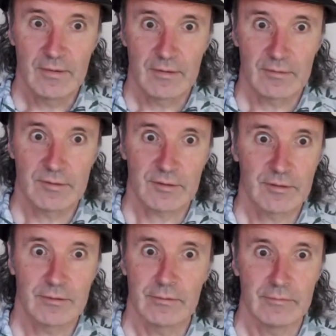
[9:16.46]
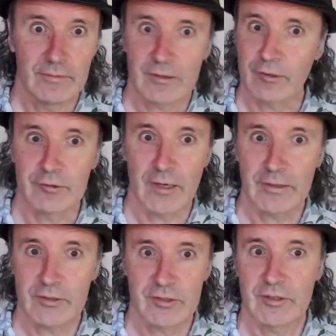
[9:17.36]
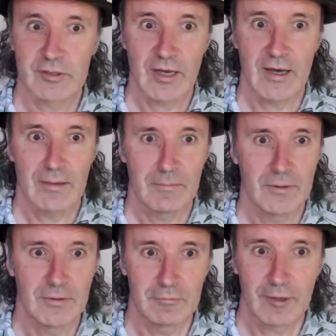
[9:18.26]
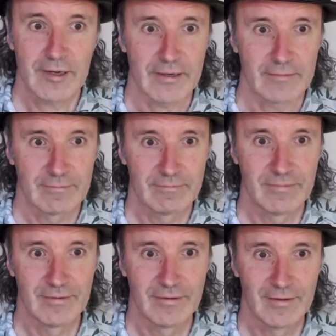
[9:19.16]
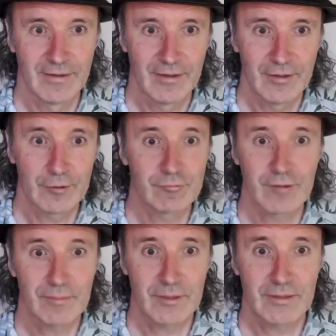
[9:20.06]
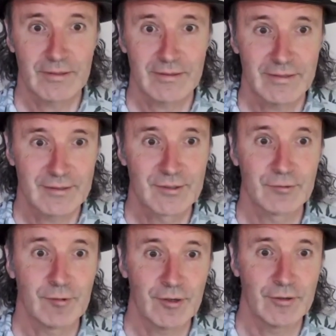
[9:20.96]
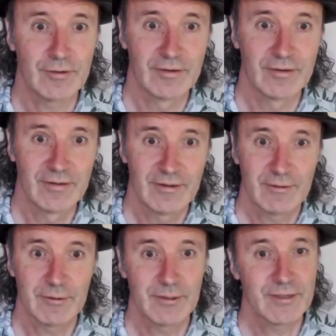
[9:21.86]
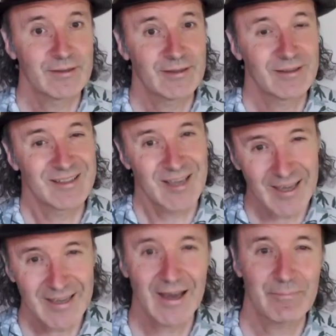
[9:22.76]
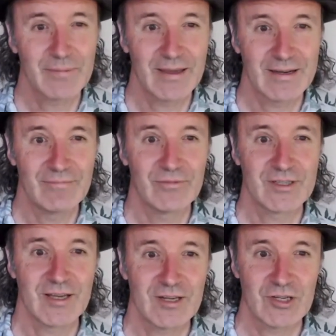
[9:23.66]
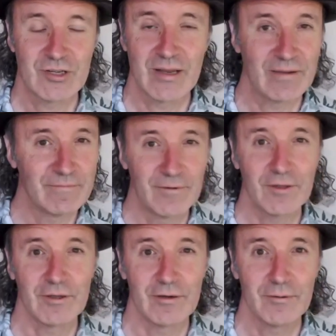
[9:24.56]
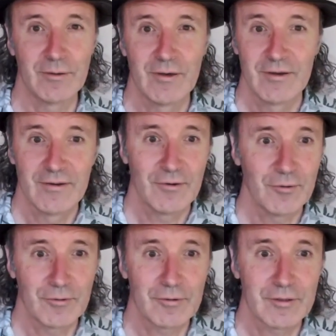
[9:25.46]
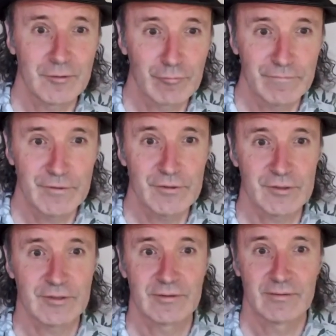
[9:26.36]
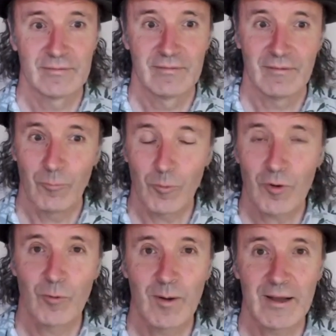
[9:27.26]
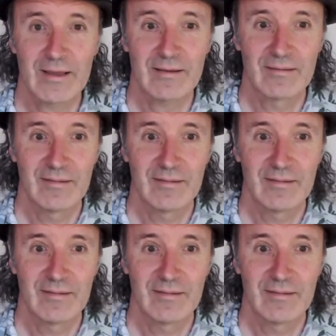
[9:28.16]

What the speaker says: So the crunch has come already. The rubber hits the road. You either take up that invitation and follow, or you refuse it, walk away,